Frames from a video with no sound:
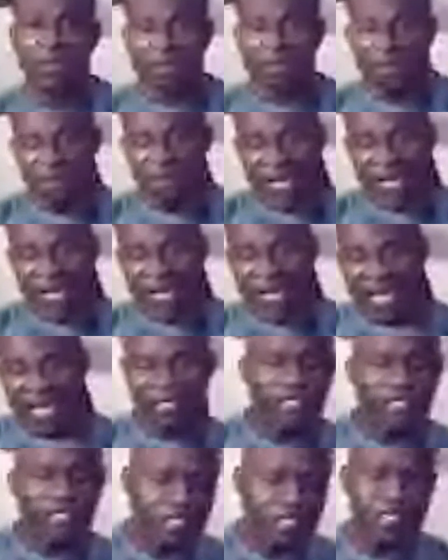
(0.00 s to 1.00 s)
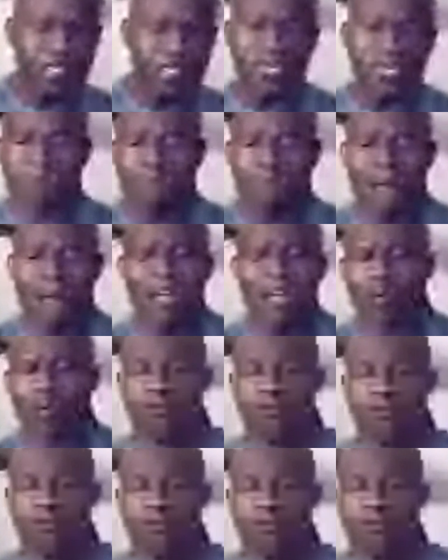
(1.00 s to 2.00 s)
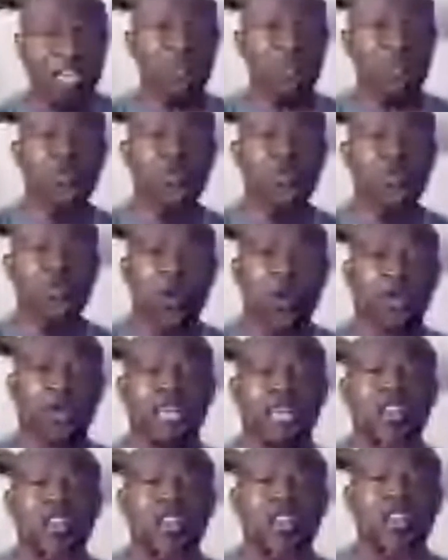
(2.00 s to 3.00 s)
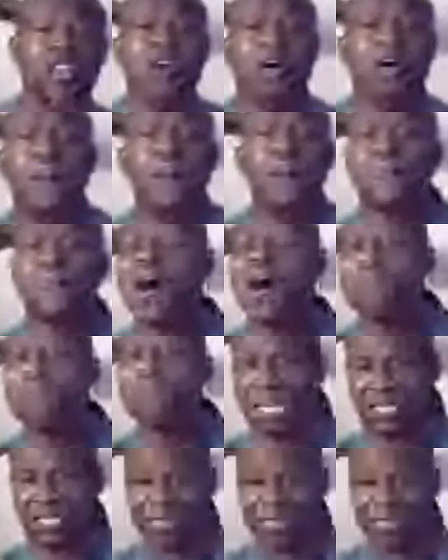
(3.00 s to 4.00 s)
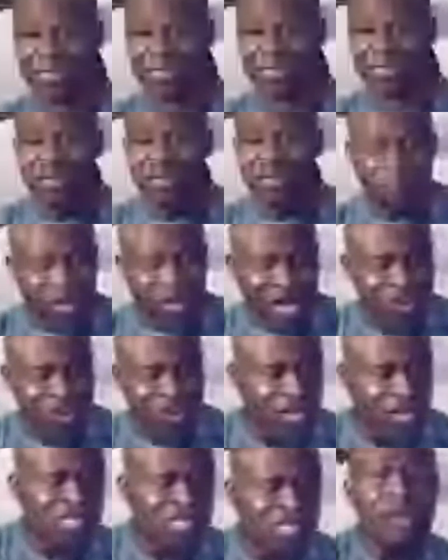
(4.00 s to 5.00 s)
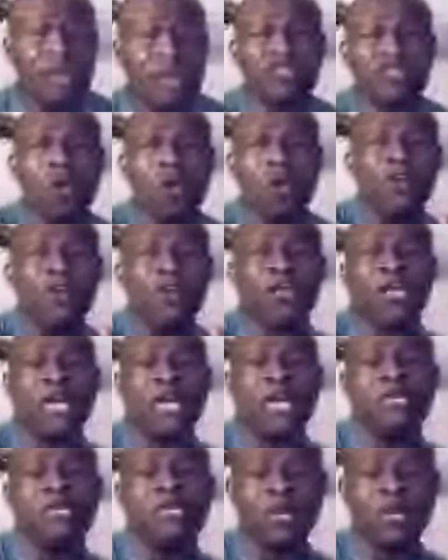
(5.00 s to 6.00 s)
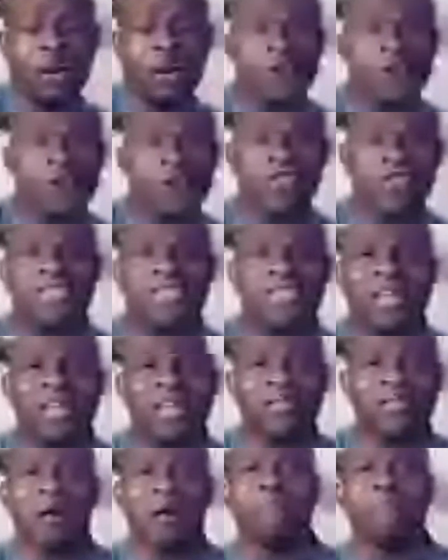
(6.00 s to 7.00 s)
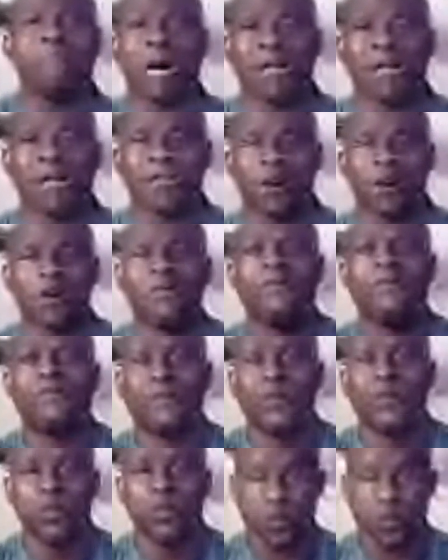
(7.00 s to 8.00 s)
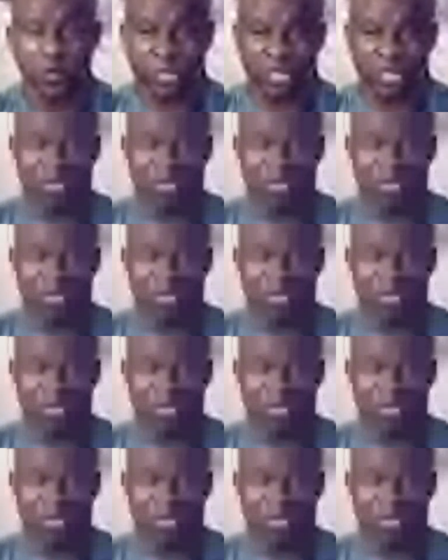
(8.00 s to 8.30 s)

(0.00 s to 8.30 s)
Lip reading: There's a sister that does microgreens in New York, in a New York apartment. And she saves over $800 a month on food.